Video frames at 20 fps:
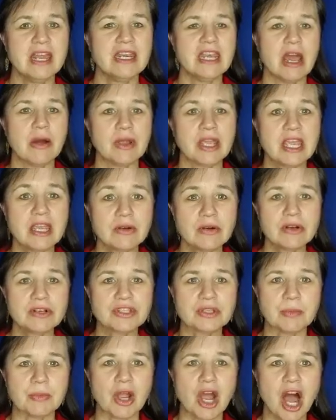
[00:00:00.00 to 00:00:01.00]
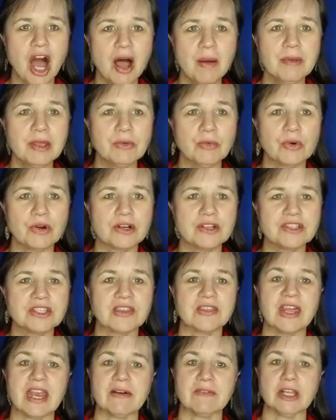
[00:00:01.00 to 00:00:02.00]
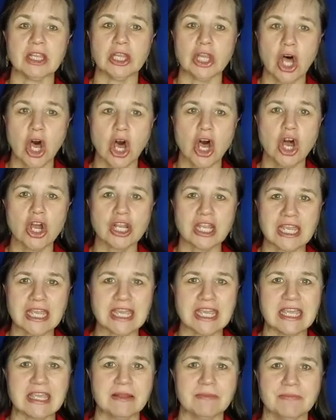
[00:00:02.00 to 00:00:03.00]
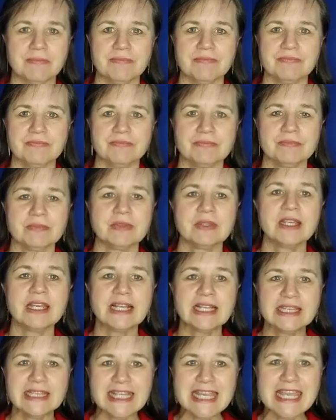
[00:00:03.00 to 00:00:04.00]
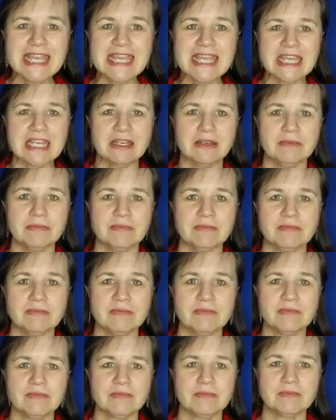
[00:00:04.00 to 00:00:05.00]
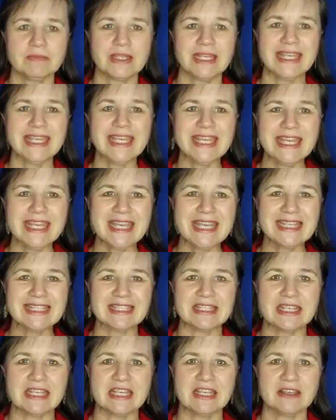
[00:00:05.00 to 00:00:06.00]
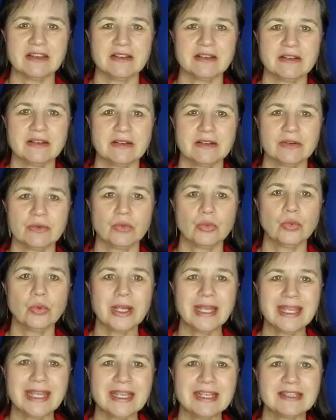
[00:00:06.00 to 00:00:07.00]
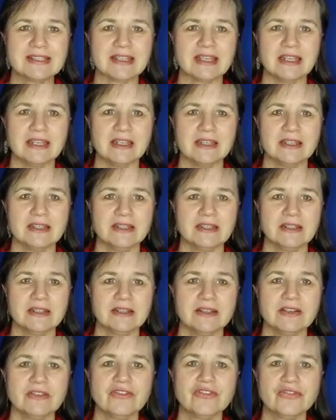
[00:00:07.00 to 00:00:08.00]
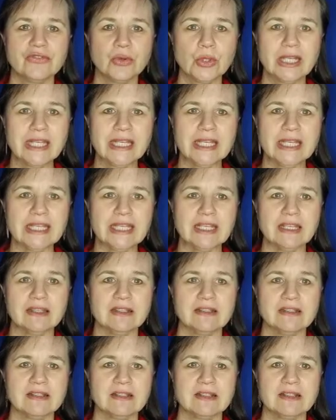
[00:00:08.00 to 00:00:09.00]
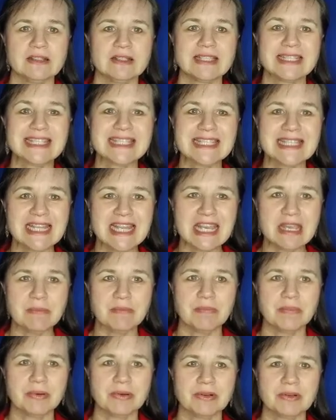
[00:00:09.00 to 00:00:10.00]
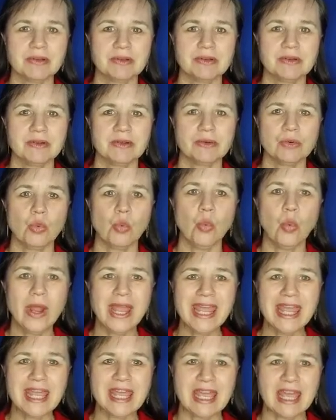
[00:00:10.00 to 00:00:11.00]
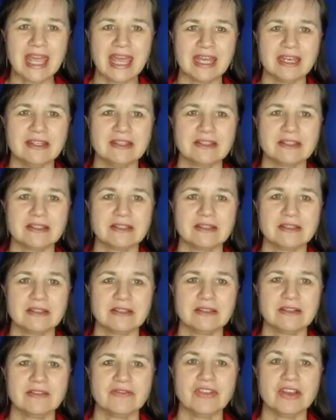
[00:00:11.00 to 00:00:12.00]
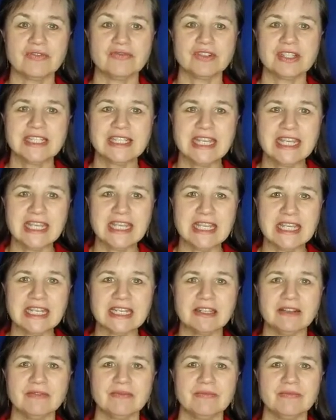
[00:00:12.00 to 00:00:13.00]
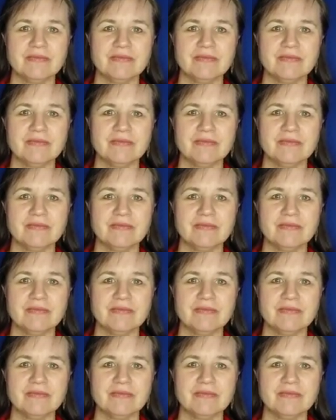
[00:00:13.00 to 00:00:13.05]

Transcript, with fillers: Now here are some common words that have a long E. Clean, easy, reason, free, sleep, weekend, 15,